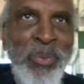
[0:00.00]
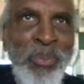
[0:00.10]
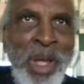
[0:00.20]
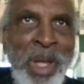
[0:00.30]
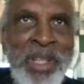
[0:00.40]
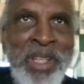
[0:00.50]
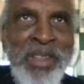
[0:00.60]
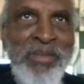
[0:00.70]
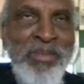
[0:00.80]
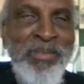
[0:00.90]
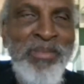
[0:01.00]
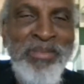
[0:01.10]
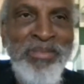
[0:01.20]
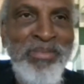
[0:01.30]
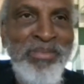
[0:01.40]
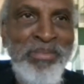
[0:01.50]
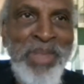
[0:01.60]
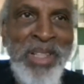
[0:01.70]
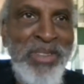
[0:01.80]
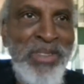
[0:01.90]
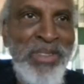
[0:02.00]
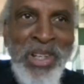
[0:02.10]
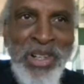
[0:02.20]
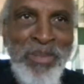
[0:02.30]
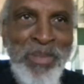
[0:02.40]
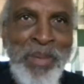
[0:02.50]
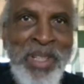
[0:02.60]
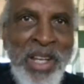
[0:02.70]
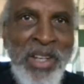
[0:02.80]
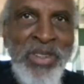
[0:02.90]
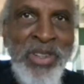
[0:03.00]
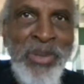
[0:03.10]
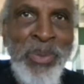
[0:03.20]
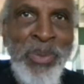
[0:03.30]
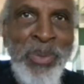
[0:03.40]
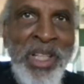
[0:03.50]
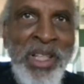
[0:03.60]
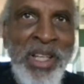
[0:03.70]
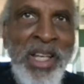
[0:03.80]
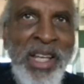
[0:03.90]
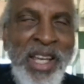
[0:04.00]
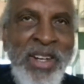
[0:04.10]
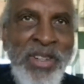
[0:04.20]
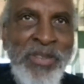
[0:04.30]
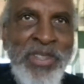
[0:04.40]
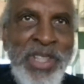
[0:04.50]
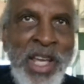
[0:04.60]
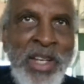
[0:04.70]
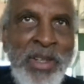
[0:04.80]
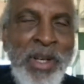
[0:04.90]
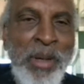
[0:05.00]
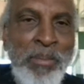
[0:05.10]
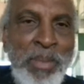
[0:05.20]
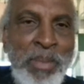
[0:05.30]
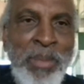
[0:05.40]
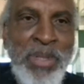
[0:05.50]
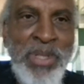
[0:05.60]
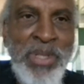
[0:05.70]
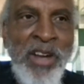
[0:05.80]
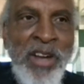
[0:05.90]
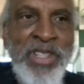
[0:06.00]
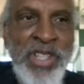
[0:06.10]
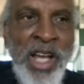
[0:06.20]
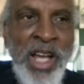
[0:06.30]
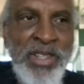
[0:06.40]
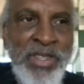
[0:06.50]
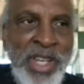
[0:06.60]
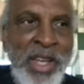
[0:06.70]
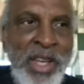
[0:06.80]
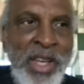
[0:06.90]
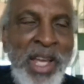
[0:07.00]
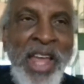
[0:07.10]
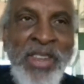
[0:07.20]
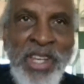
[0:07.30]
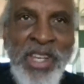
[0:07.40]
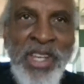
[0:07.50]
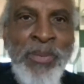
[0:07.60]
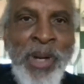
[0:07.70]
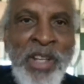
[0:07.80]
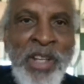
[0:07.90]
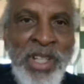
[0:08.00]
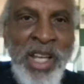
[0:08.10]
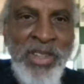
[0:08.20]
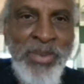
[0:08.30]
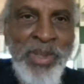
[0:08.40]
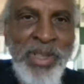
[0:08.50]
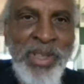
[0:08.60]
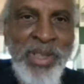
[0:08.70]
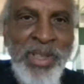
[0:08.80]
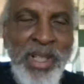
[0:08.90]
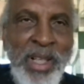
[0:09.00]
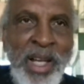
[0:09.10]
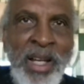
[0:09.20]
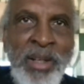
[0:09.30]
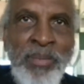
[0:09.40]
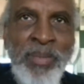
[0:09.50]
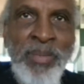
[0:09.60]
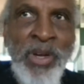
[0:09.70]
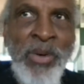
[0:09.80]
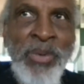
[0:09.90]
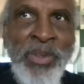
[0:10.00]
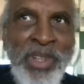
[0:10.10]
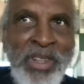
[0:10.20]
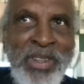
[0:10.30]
maybe mid year, maybe next year, we'll be in a different state, but almost every scientist say, and then get ready for the next one. Um, so,